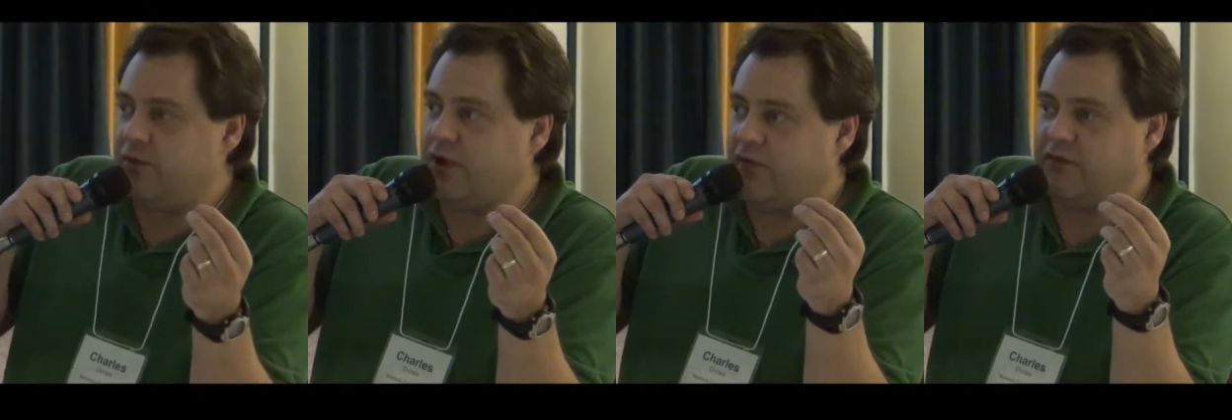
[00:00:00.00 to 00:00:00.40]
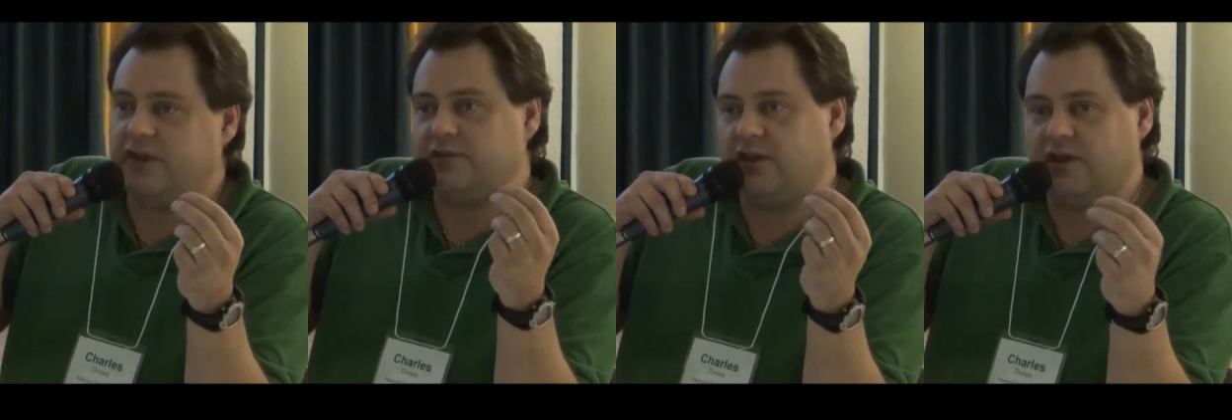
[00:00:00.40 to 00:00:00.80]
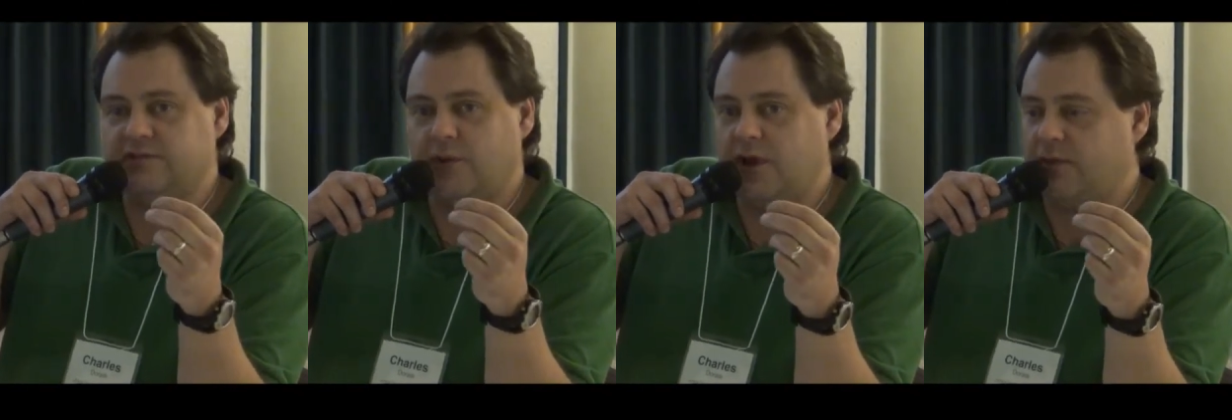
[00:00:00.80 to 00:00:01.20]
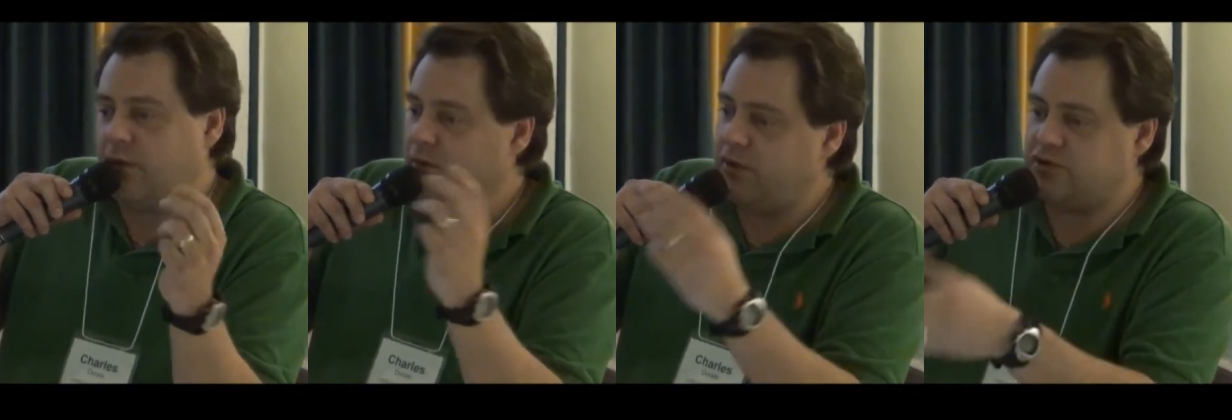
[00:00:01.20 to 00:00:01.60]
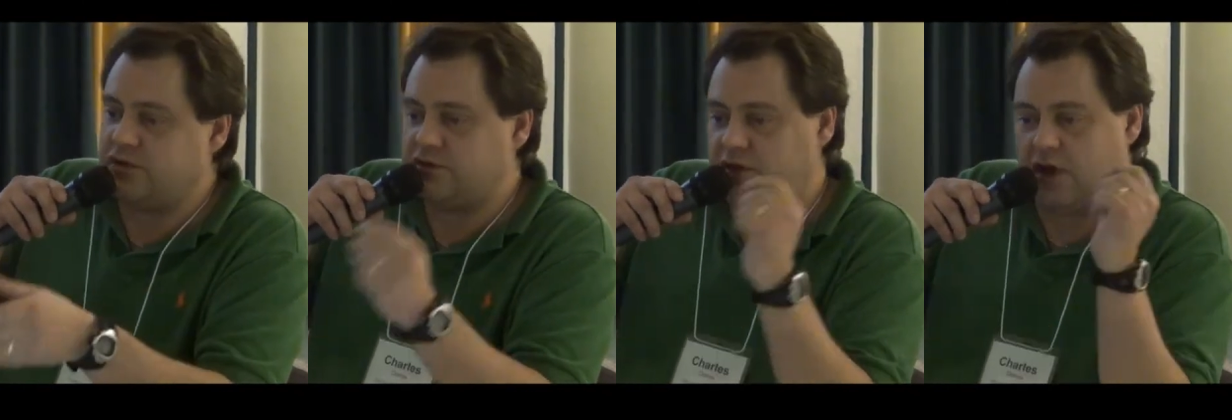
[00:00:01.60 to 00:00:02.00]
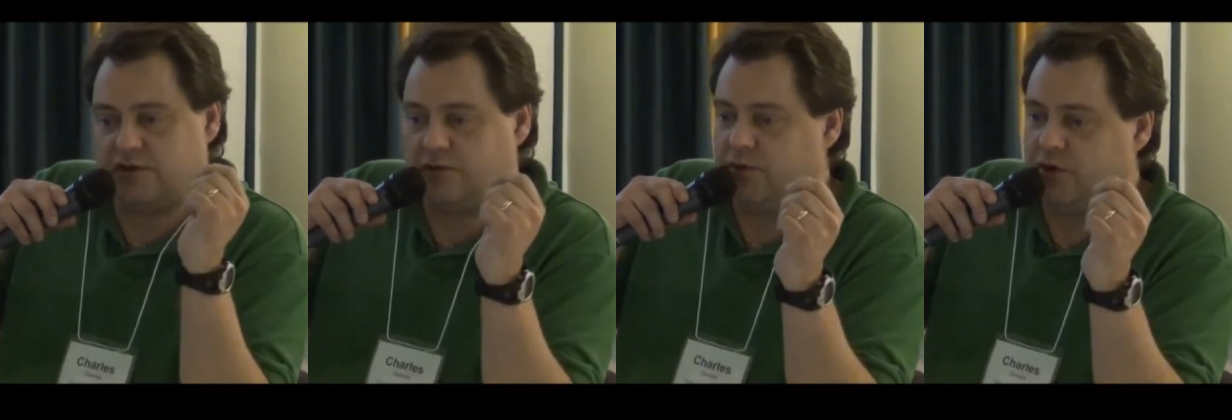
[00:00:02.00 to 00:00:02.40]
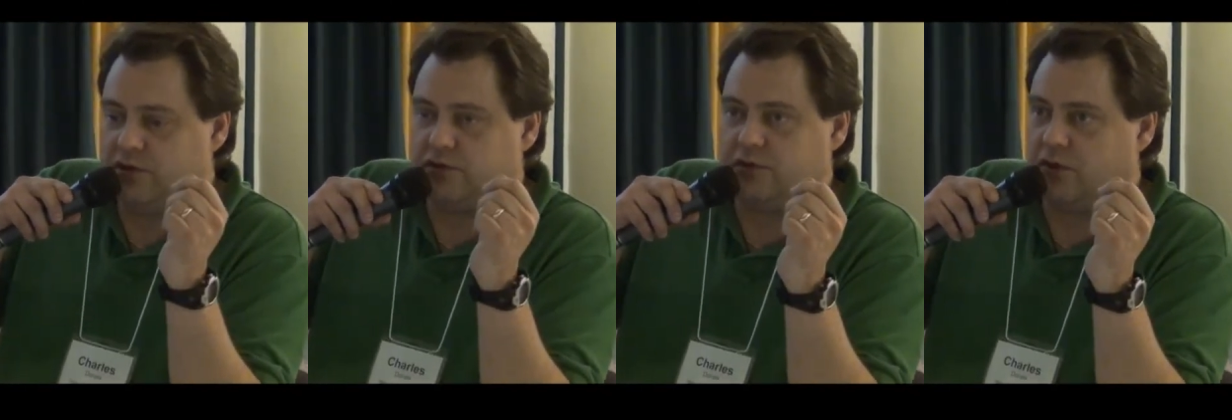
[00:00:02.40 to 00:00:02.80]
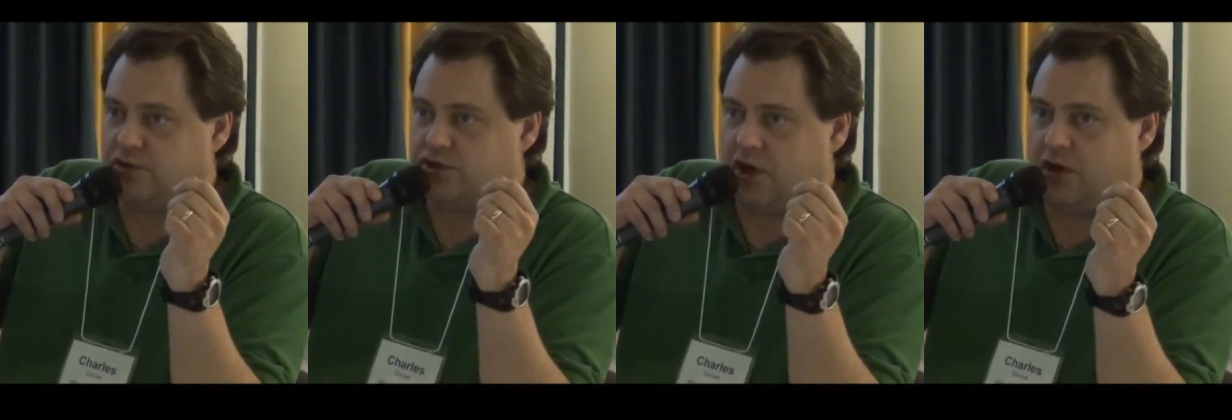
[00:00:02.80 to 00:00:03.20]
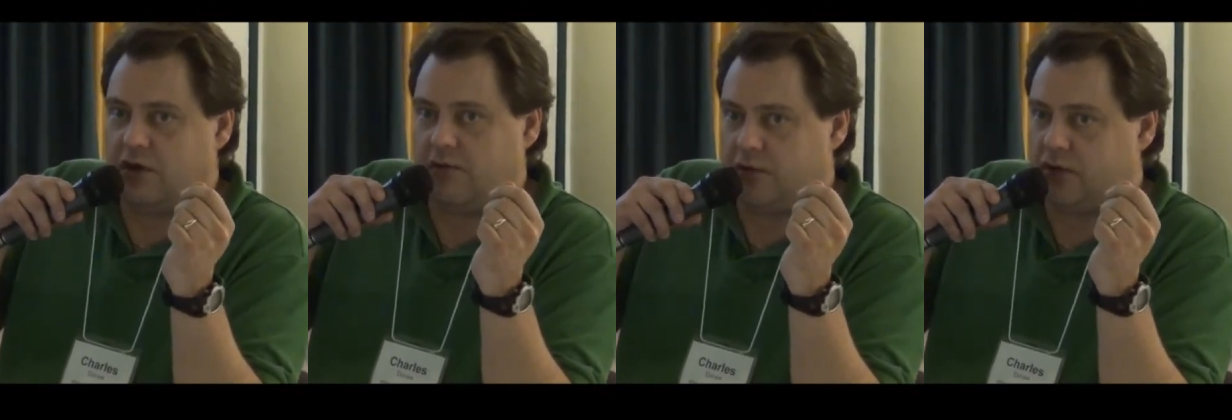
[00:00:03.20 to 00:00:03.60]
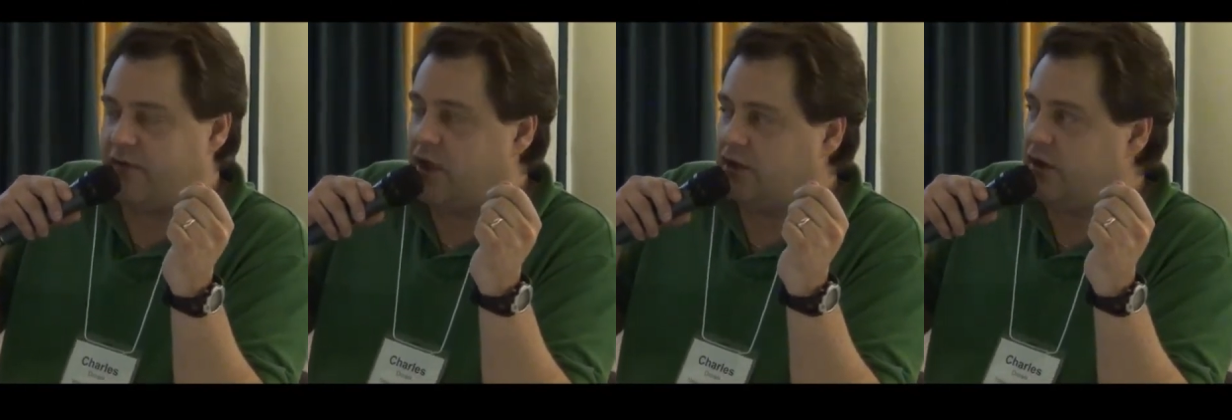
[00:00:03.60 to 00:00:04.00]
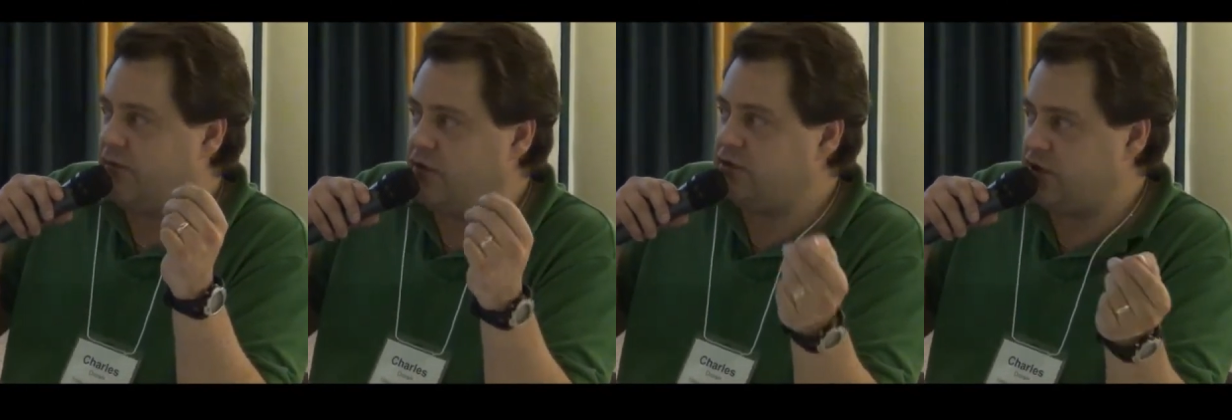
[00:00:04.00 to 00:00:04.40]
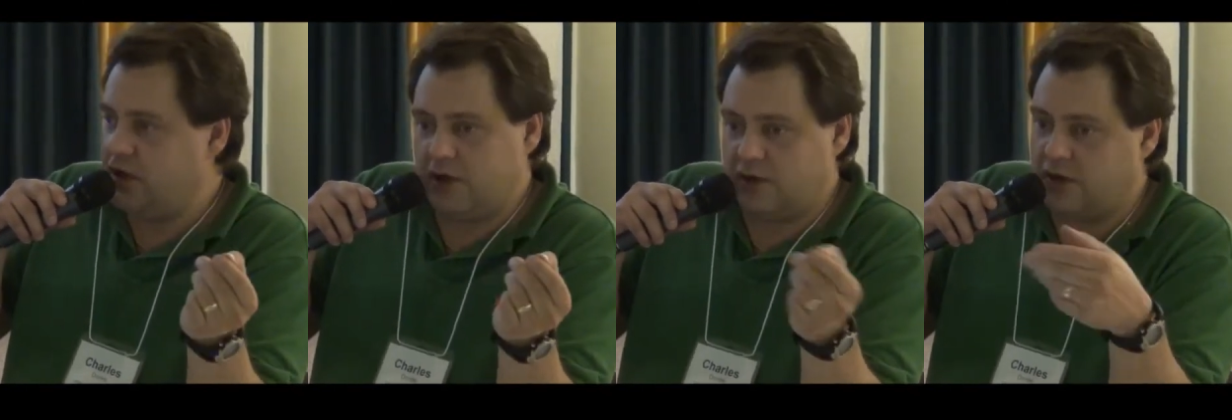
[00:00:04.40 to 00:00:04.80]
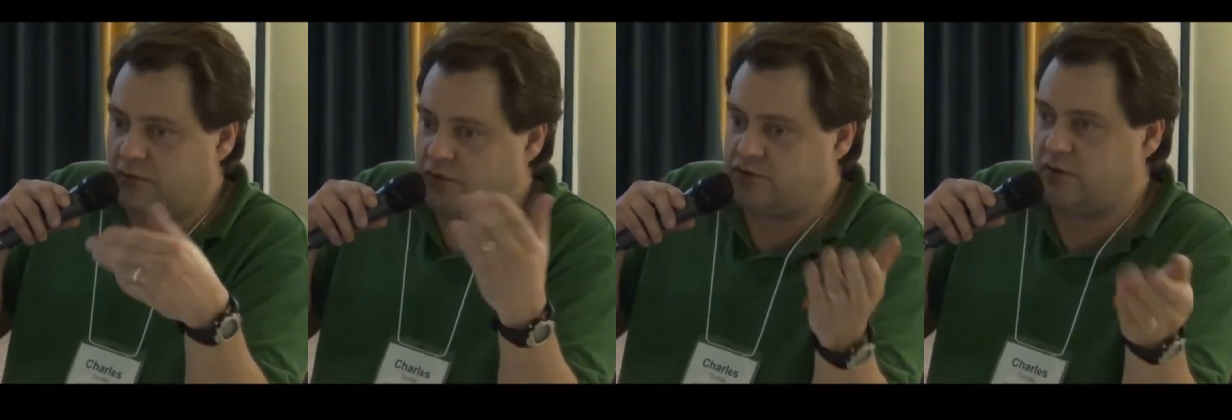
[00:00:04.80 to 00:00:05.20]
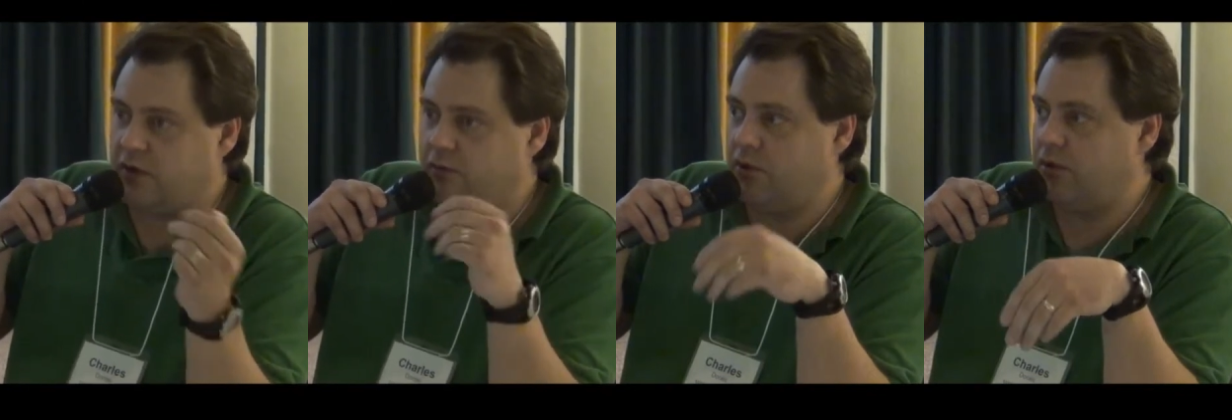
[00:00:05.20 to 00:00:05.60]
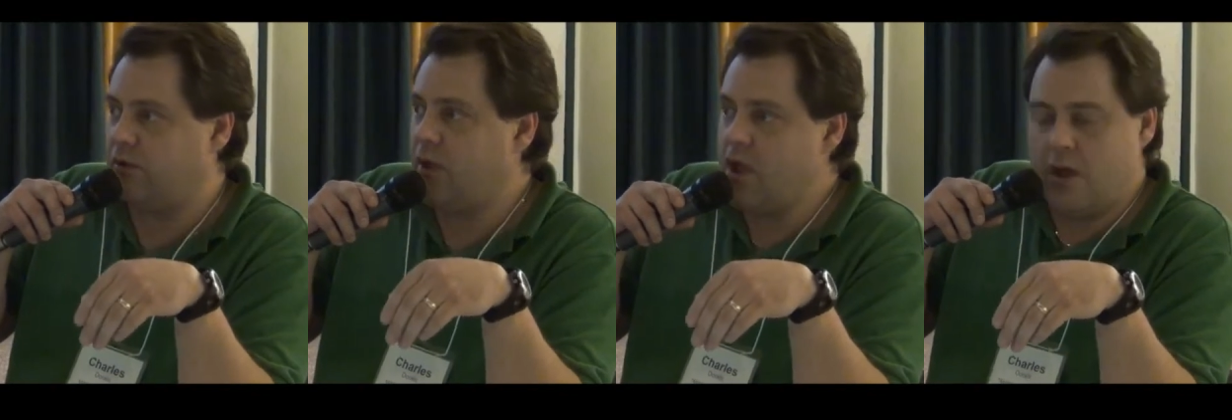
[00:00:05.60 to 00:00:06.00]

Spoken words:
we have less and less money, but we just contributed to a chair with Laval University, in which we're